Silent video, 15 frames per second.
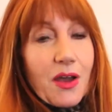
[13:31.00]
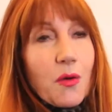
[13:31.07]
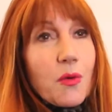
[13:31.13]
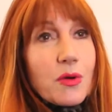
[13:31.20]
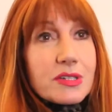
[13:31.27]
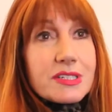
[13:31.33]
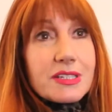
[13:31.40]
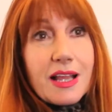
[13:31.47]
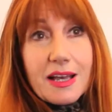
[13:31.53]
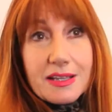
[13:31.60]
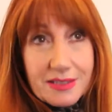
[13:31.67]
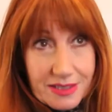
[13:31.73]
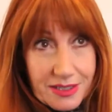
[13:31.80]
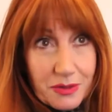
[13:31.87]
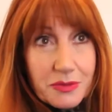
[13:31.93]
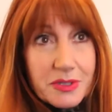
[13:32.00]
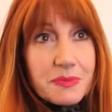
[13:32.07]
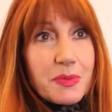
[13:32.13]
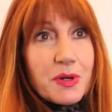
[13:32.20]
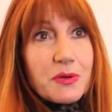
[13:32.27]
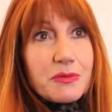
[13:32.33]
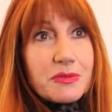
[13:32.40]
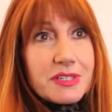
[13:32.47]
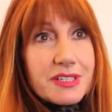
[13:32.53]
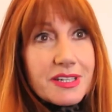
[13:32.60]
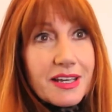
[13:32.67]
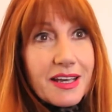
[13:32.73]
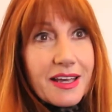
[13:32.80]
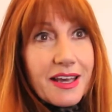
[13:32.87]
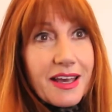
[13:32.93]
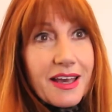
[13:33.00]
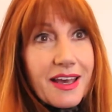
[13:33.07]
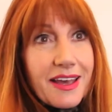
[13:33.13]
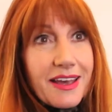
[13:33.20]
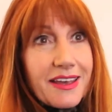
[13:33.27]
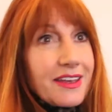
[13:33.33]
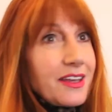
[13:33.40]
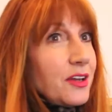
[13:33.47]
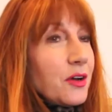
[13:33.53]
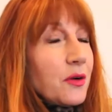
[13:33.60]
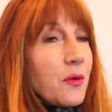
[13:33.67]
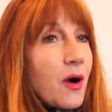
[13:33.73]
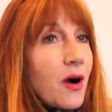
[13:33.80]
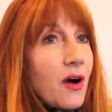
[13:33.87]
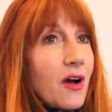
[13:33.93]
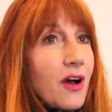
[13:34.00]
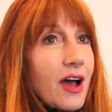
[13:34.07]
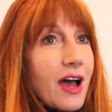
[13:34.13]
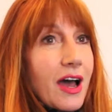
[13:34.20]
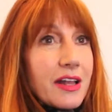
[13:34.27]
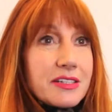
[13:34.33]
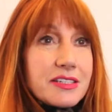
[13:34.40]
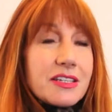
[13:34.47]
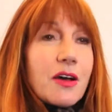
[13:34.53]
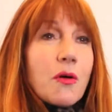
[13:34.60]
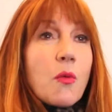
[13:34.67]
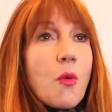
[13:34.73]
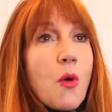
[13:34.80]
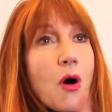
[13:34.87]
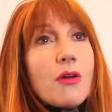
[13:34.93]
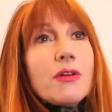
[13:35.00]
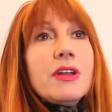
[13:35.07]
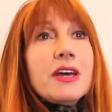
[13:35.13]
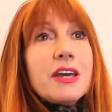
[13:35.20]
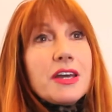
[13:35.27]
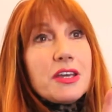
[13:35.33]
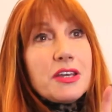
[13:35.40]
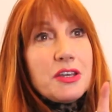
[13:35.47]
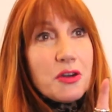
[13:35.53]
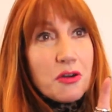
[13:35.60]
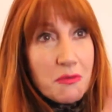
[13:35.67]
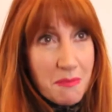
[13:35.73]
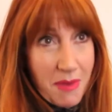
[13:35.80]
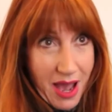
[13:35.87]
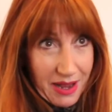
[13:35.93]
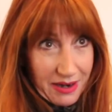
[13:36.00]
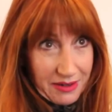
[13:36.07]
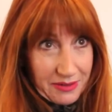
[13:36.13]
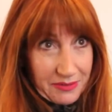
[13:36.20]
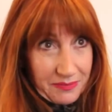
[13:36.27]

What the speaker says: 1 slice, 2 spoons. You know what? And one young man